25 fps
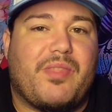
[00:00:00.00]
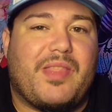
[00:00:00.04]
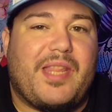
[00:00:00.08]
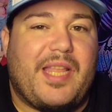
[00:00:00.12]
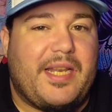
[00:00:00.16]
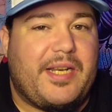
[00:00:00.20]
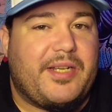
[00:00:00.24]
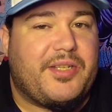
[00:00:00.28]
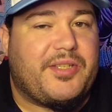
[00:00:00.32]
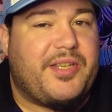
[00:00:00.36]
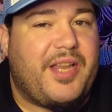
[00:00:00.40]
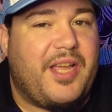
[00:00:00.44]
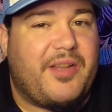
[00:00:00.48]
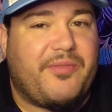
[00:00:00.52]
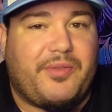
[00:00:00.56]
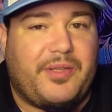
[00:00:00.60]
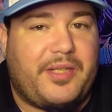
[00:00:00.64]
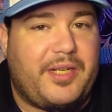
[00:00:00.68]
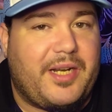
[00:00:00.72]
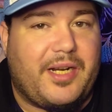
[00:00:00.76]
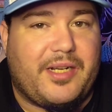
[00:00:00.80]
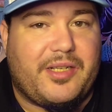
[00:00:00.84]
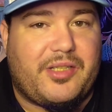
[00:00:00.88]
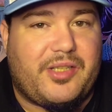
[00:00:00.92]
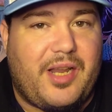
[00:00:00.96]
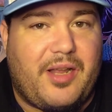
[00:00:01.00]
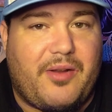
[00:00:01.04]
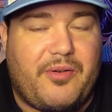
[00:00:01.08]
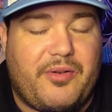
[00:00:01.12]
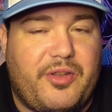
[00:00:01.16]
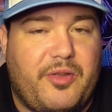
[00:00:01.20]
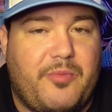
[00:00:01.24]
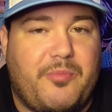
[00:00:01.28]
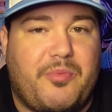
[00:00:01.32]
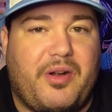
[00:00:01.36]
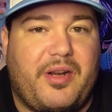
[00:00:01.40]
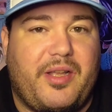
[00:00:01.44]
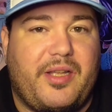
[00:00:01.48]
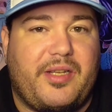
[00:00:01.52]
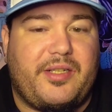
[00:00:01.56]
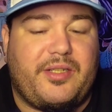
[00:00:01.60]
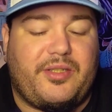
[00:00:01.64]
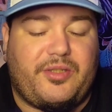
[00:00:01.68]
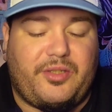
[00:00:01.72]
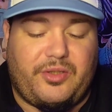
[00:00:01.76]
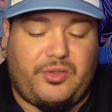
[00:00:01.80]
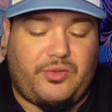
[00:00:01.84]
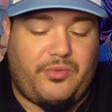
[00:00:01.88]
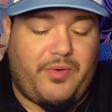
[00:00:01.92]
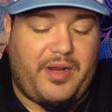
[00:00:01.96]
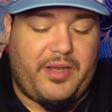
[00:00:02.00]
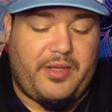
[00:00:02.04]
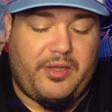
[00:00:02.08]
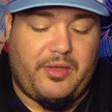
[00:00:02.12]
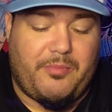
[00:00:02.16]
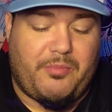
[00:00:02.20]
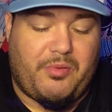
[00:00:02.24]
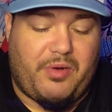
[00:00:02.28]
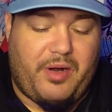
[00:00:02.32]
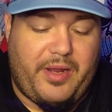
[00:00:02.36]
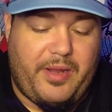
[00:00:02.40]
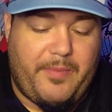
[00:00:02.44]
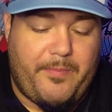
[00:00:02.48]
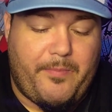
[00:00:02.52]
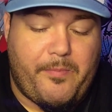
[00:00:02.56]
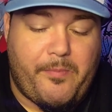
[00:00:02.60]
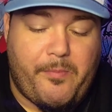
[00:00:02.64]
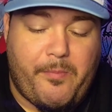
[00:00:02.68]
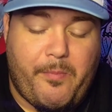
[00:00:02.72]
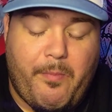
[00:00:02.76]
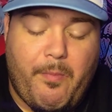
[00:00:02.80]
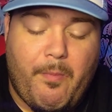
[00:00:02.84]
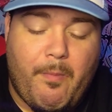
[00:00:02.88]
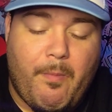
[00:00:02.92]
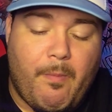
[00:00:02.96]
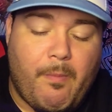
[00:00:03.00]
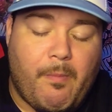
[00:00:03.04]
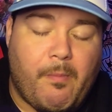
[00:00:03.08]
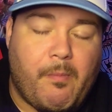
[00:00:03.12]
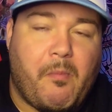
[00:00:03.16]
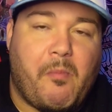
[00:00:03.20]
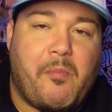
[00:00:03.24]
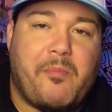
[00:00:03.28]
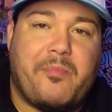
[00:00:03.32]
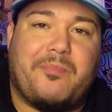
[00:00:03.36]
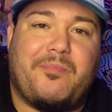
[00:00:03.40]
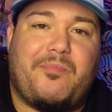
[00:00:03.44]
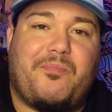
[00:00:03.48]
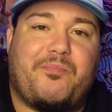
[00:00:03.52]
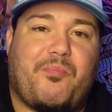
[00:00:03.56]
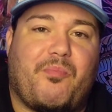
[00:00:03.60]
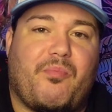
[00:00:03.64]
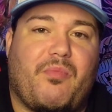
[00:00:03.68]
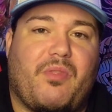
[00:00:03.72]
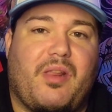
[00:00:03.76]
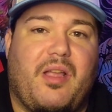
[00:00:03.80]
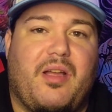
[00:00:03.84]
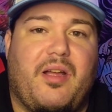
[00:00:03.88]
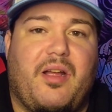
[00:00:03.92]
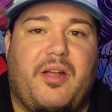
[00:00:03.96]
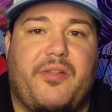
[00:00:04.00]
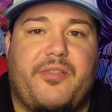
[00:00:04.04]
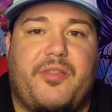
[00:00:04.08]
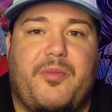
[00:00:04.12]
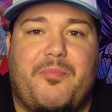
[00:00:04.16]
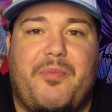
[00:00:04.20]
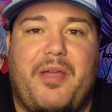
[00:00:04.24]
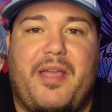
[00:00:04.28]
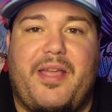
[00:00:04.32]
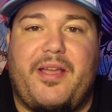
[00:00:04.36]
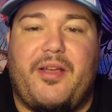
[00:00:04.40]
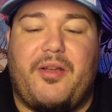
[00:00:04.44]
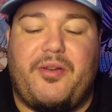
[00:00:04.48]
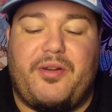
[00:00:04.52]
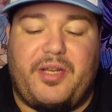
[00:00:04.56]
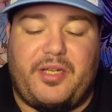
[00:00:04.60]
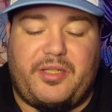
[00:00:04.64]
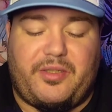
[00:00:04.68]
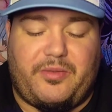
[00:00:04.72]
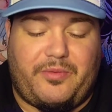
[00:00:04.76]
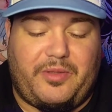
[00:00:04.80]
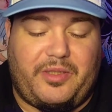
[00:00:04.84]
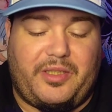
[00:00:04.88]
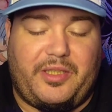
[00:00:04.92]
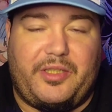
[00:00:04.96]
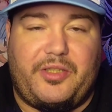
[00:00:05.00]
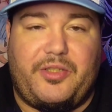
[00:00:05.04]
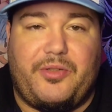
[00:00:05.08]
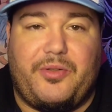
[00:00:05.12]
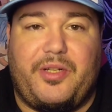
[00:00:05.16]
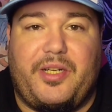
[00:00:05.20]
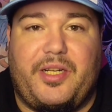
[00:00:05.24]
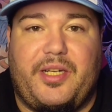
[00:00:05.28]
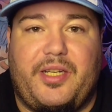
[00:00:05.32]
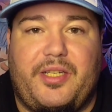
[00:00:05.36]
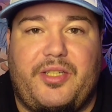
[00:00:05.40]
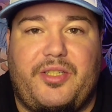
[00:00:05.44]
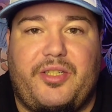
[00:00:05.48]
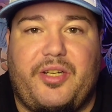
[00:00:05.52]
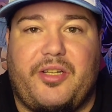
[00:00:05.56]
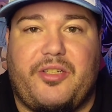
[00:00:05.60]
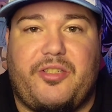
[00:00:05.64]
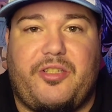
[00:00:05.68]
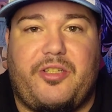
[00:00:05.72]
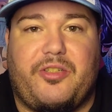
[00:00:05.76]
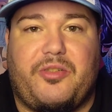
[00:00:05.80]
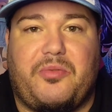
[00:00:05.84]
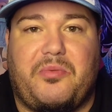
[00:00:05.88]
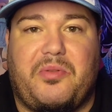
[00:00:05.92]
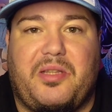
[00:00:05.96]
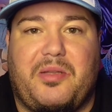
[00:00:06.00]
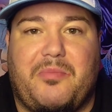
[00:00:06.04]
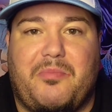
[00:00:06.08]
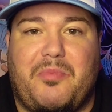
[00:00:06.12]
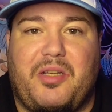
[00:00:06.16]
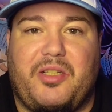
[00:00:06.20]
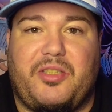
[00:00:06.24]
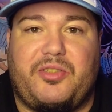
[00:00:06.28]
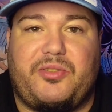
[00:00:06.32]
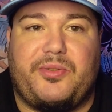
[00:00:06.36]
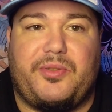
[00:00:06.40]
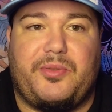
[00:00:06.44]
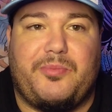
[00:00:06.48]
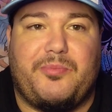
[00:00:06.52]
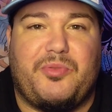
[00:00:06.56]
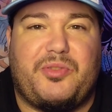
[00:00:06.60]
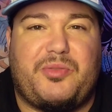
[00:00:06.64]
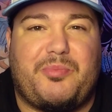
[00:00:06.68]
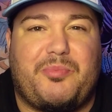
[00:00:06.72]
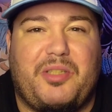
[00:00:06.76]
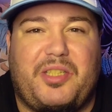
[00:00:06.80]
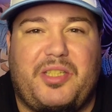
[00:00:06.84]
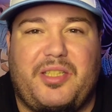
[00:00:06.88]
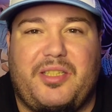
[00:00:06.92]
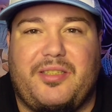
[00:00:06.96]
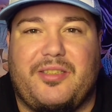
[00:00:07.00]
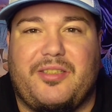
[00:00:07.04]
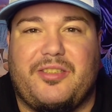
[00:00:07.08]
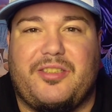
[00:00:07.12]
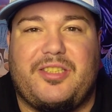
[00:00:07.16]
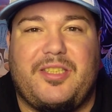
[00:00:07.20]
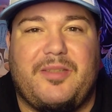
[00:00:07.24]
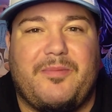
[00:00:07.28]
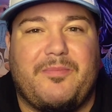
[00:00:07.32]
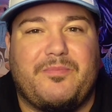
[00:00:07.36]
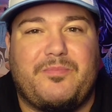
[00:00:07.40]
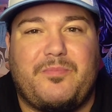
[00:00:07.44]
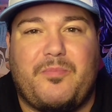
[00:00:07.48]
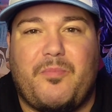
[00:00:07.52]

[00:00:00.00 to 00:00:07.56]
And it's definitely not a sourdough bread. It's just regular bread. The mayo doesn't really do it any justice with the mushrooms, because